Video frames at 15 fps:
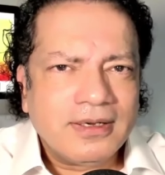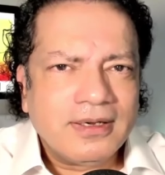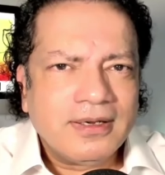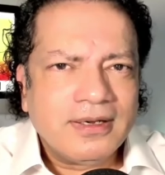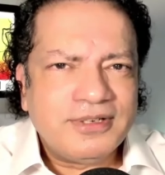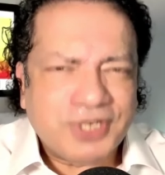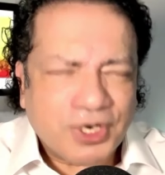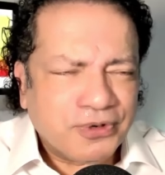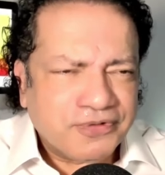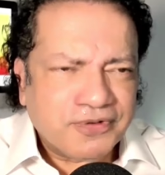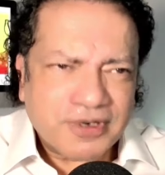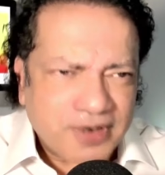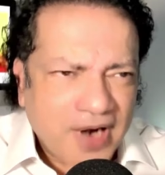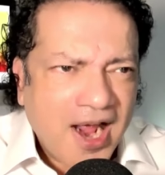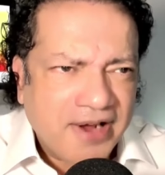Jehovah
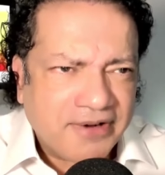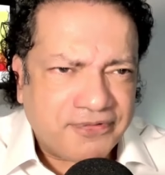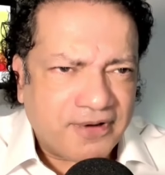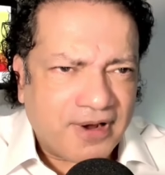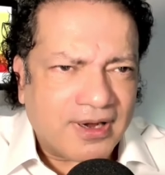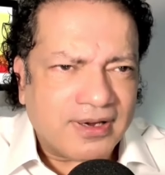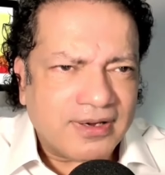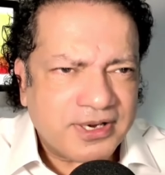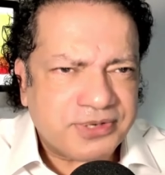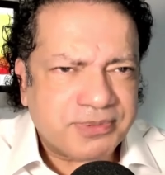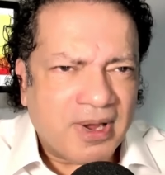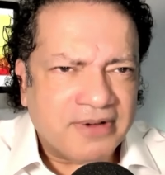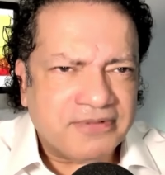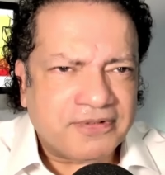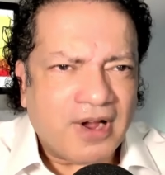Rapha is
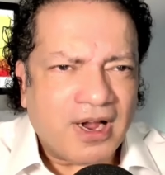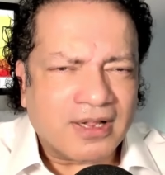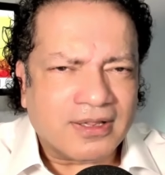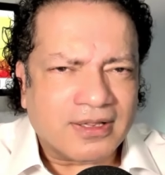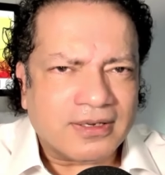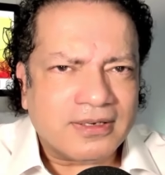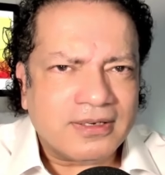my Father.